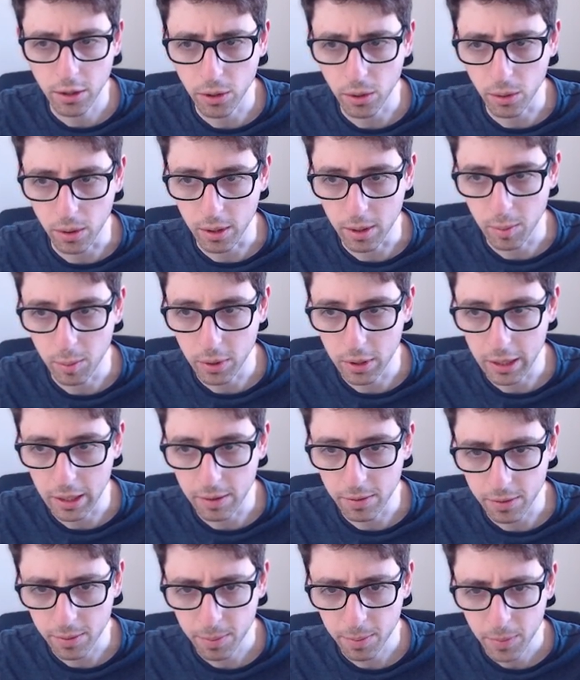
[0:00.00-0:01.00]
totally
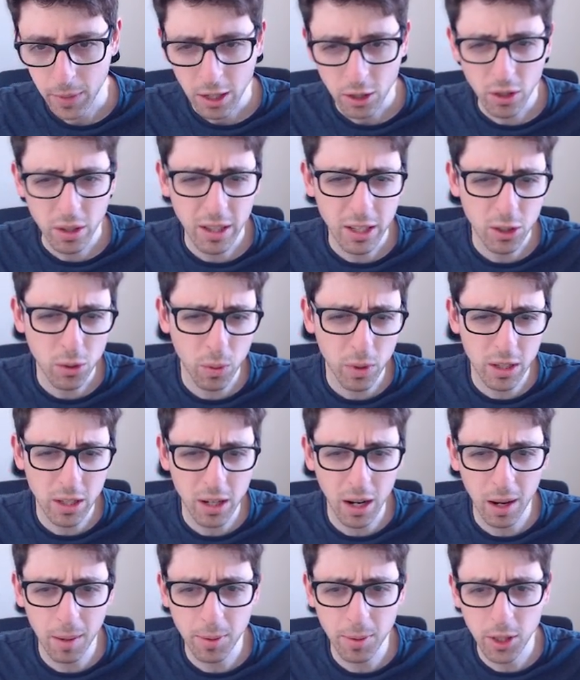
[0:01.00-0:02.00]
believe. So this was
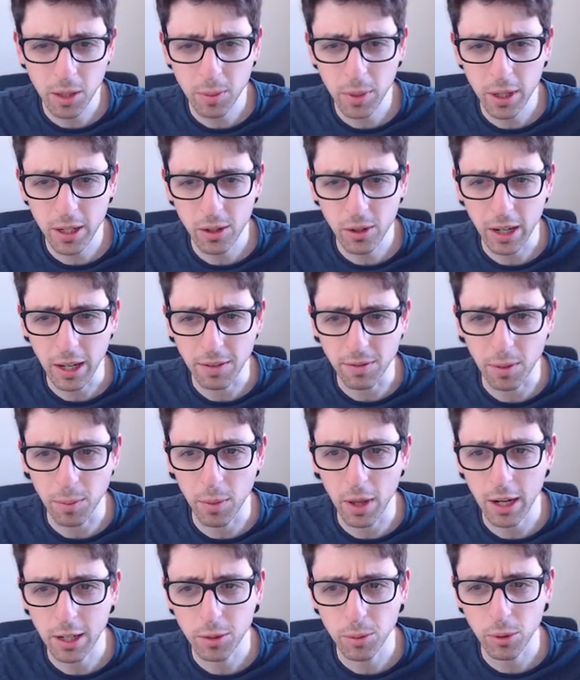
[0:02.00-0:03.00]
an option, but okay,
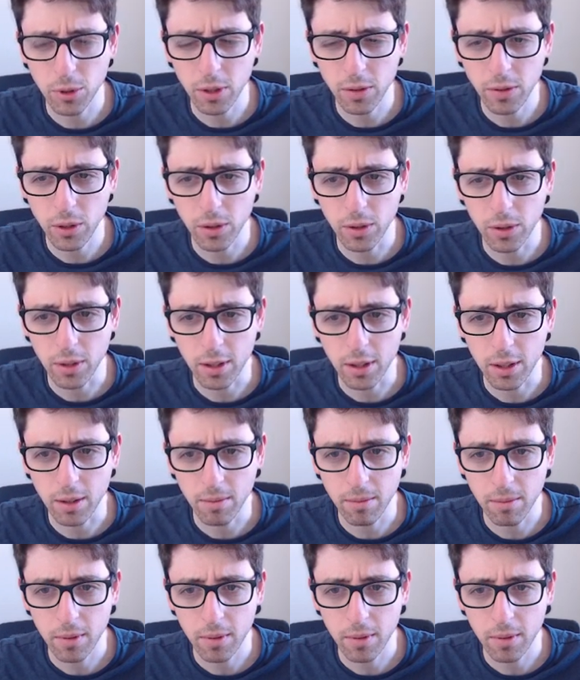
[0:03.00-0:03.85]
from black's point of view,